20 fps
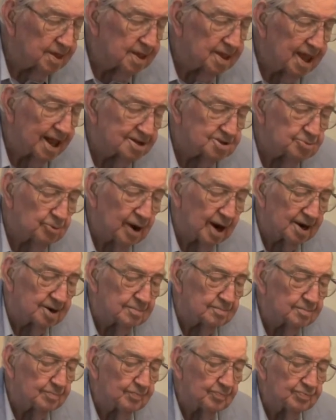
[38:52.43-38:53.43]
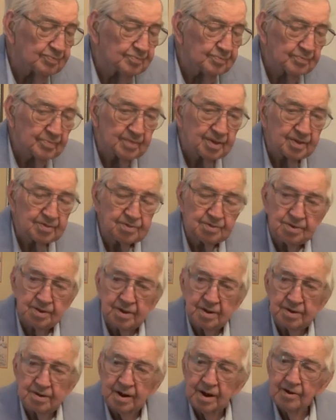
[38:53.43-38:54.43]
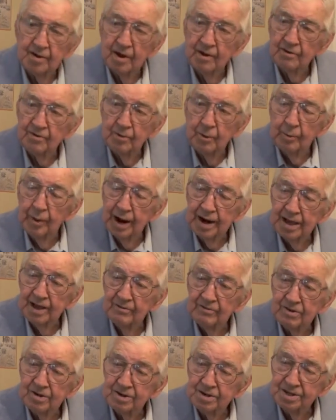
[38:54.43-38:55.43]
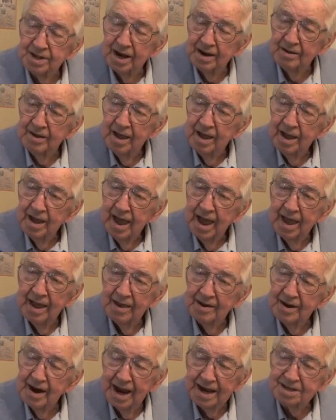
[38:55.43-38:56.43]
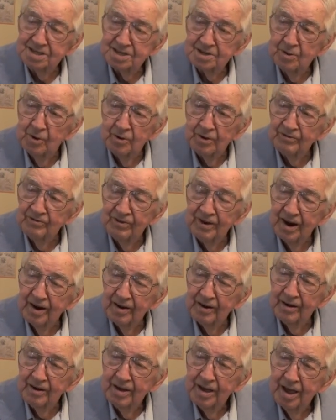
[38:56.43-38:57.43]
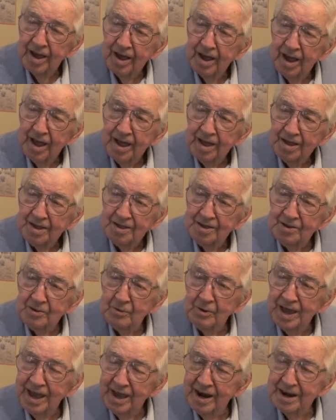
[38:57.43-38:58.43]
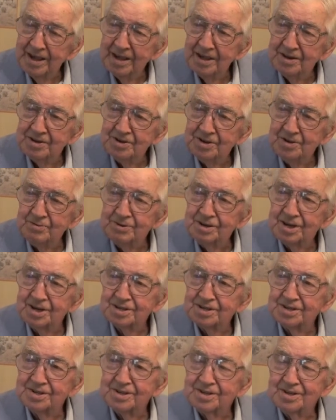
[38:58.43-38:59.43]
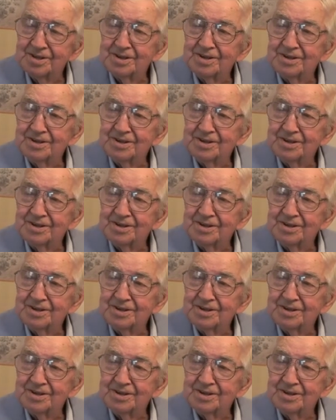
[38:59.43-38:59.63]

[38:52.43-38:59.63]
And that's right. And nobody ever said, "Hey, nice going, fella. You idiot, you just..."